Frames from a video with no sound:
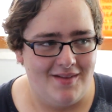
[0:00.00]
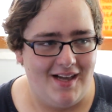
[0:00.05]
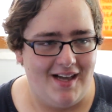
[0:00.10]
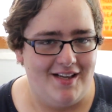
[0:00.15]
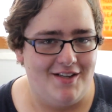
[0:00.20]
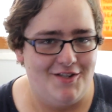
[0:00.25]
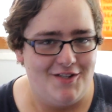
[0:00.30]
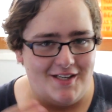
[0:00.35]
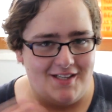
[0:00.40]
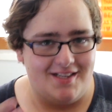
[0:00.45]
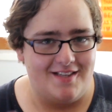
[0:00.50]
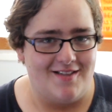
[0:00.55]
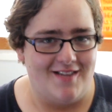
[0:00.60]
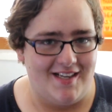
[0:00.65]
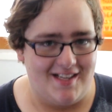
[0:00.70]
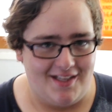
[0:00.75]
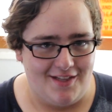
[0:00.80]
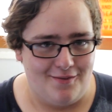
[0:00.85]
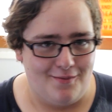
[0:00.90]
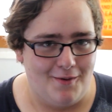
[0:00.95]
and she's a
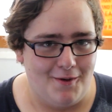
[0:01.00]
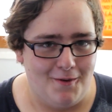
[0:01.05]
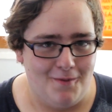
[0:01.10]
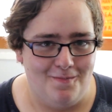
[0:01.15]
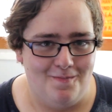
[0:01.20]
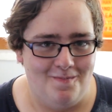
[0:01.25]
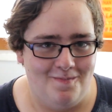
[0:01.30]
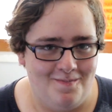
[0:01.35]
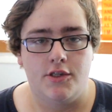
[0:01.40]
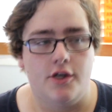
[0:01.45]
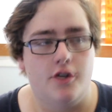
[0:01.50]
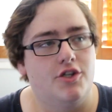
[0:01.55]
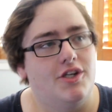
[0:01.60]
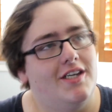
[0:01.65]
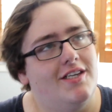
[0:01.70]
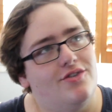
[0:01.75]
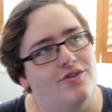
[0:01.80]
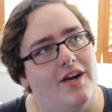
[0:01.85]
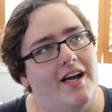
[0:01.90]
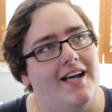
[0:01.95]
thing in the room. So
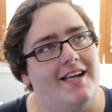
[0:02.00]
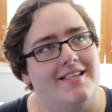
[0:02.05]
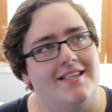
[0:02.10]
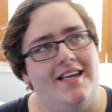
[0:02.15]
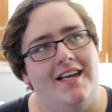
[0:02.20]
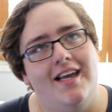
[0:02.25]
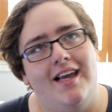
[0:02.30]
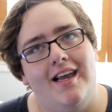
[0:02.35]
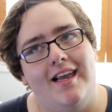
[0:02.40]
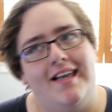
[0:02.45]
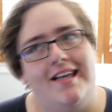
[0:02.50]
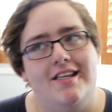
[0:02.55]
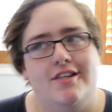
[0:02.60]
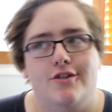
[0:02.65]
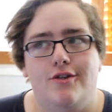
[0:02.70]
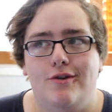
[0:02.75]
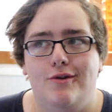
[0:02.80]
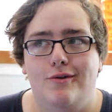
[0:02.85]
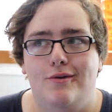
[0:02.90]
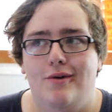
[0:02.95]
she's dragged
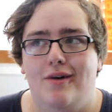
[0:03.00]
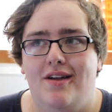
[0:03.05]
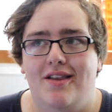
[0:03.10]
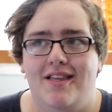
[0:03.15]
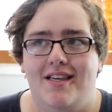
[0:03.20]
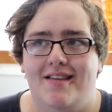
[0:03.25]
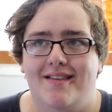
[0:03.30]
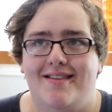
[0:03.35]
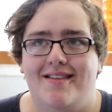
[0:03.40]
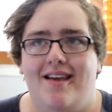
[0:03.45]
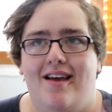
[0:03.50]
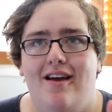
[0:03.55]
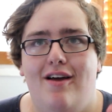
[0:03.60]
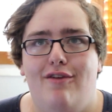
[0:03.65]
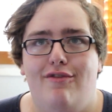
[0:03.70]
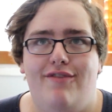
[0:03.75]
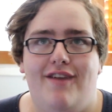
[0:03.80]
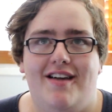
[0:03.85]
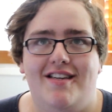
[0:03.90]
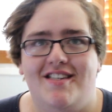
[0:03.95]
into this
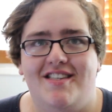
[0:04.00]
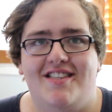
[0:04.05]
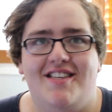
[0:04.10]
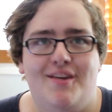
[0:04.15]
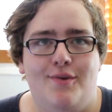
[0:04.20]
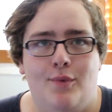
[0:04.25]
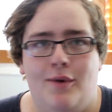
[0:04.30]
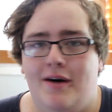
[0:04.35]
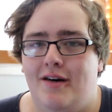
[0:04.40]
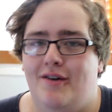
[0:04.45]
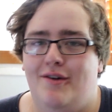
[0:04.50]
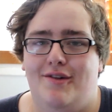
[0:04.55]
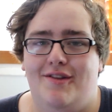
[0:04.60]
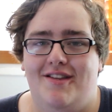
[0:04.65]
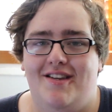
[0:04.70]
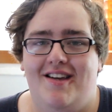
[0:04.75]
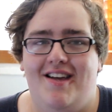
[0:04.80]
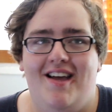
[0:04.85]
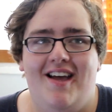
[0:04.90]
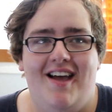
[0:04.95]
fantasy
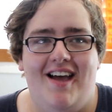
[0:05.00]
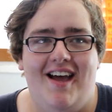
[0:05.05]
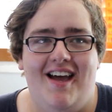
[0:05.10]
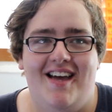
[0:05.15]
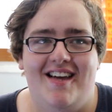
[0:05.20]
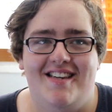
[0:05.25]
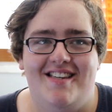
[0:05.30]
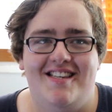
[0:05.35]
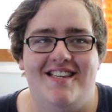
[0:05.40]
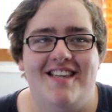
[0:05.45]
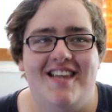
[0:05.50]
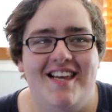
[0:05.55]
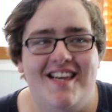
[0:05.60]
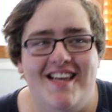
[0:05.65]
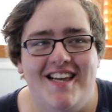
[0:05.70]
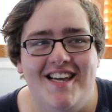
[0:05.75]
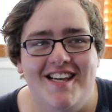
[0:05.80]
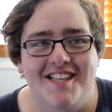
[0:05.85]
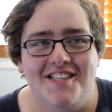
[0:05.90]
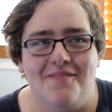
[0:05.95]
world, and
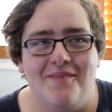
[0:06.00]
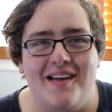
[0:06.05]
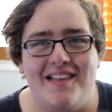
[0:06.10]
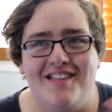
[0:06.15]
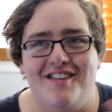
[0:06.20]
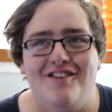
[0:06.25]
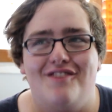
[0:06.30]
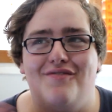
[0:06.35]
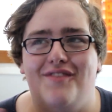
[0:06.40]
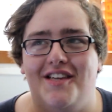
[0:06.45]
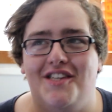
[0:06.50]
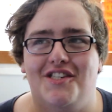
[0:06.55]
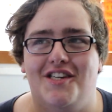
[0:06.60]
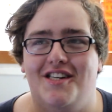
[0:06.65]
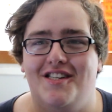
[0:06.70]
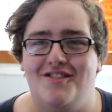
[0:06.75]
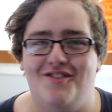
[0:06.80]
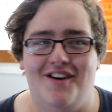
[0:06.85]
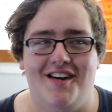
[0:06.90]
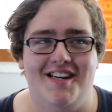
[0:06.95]
it's about their
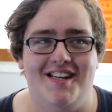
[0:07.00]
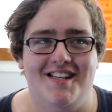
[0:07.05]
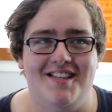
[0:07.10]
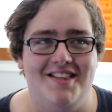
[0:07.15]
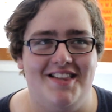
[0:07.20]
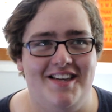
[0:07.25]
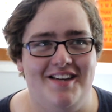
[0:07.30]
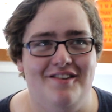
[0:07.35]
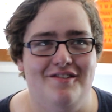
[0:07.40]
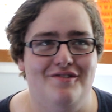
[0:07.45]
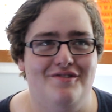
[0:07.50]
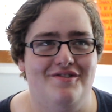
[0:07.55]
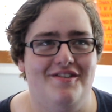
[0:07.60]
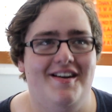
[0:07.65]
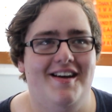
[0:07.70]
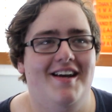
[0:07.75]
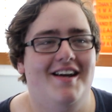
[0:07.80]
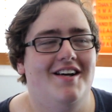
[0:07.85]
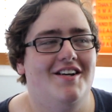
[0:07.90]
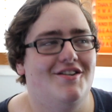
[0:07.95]
adventure, trying
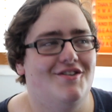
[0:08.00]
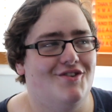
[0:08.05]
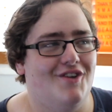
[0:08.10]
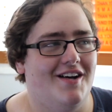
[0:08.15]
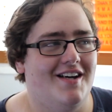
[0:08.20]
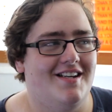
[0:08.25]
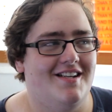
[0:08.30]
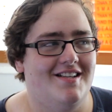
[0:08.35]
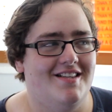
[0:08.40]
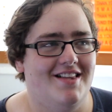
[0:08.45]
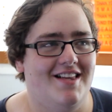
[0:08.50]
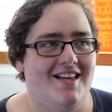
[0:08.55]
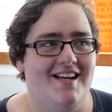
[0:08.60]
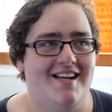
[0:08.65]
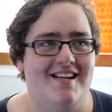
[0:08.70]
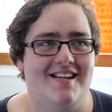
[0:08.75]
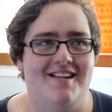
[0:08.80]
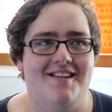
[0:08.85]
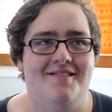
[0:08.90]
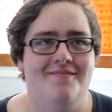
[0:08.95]
to
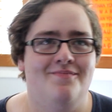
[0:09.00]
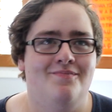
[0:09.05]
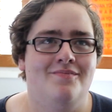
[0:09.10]
like,